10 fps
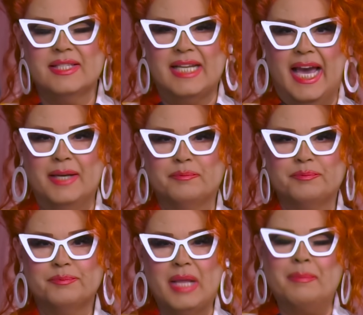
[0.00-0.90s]
stay,
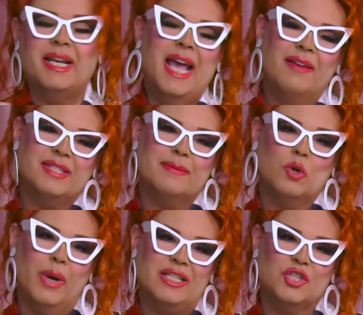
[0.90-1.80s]
but I have some
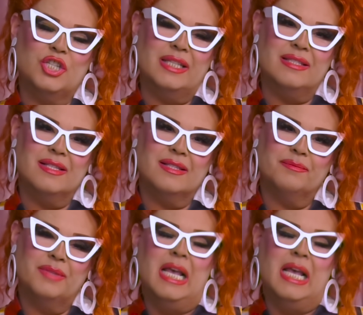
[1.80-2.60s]
questions.